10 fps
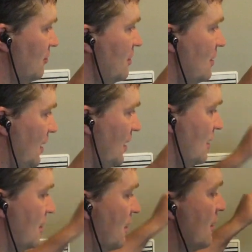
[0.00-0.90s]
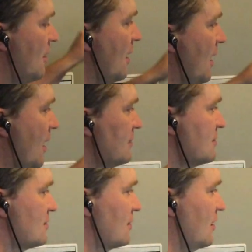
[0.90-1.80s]
create.
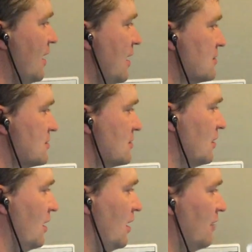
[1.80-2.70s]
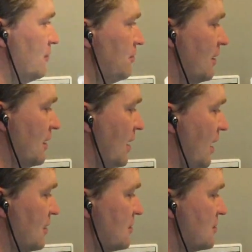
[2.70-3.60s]
Answer, answer. I will play an
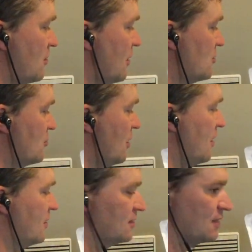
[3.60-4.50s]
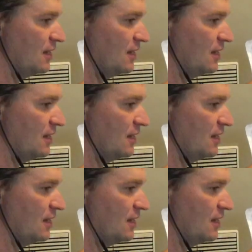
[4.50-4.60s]
answer and try not to